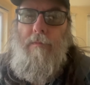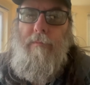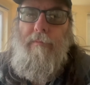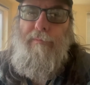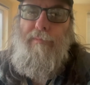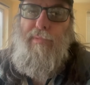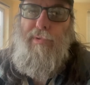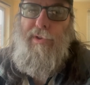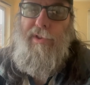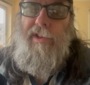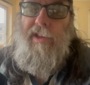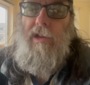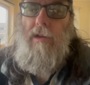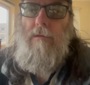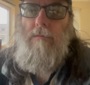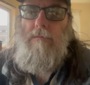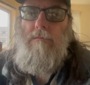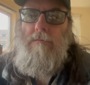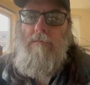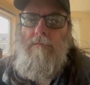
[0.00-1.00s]

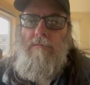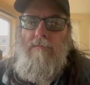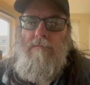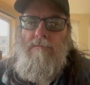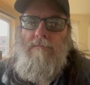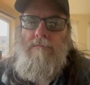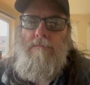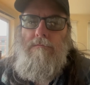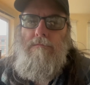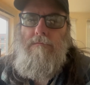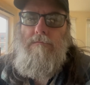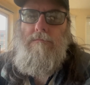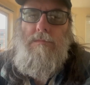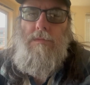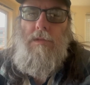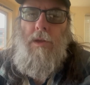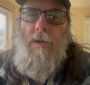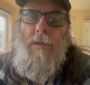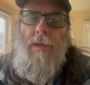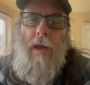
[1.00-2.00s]
putting
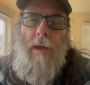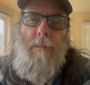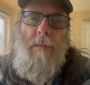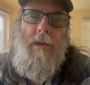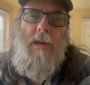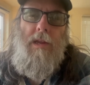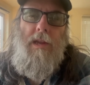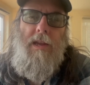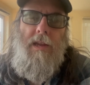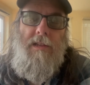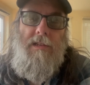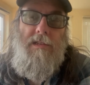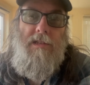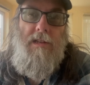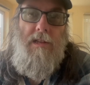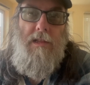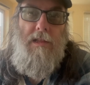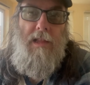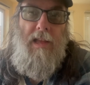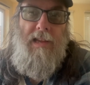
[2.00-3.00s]
that many kids in
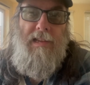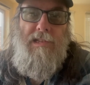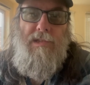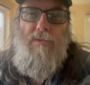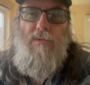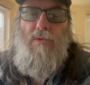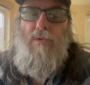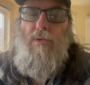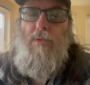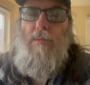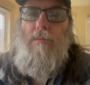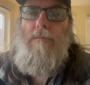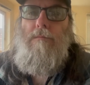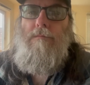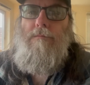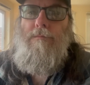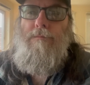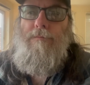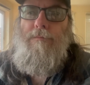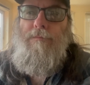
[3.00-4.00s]
a
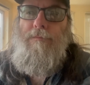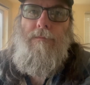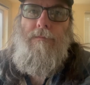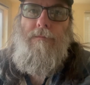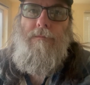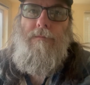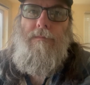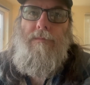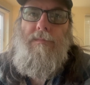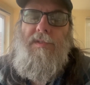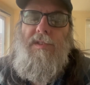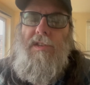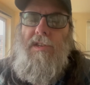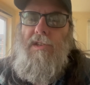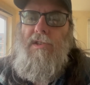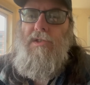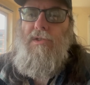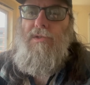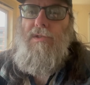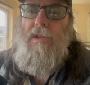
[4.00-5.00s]
classroom.
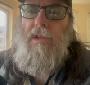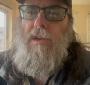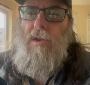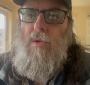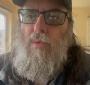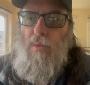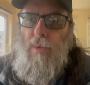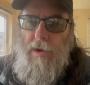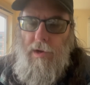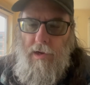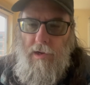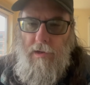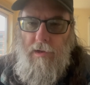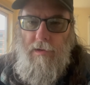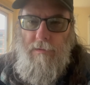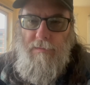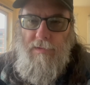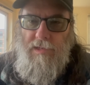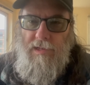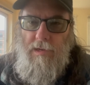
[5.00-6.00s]
Teachers and
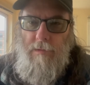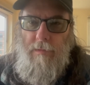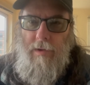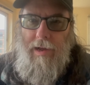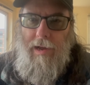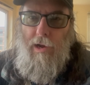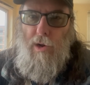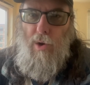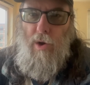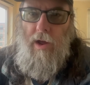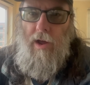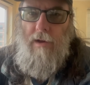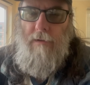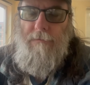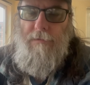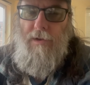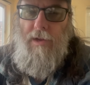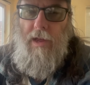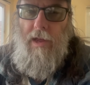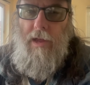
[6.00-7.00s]
curriculum somehow
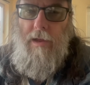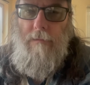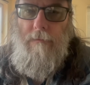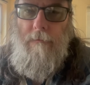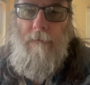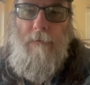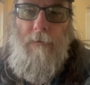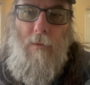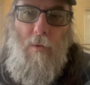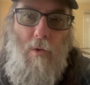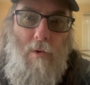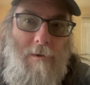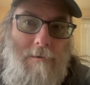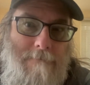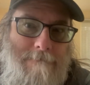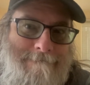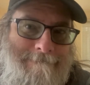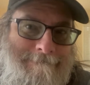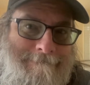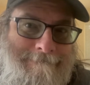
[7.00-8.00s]
have to aim
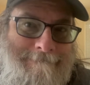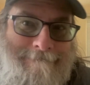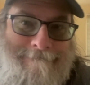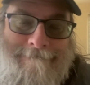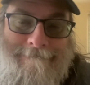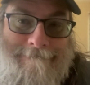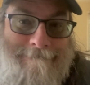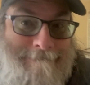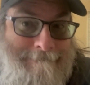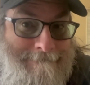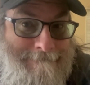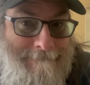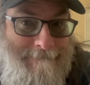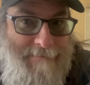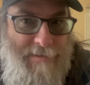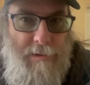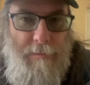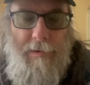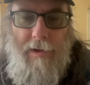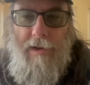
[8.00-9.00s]
for
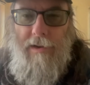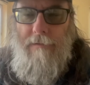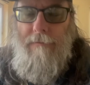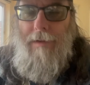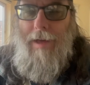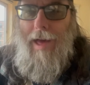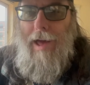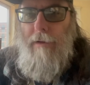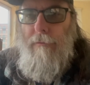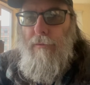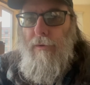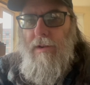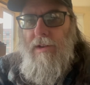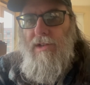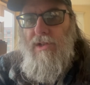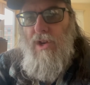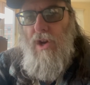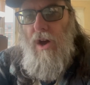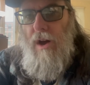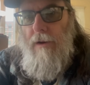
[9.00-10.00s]
some kind of
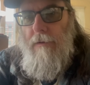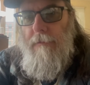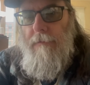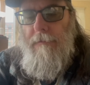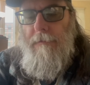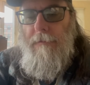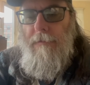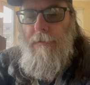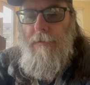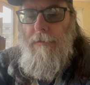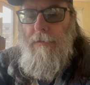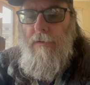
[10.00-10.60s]
average of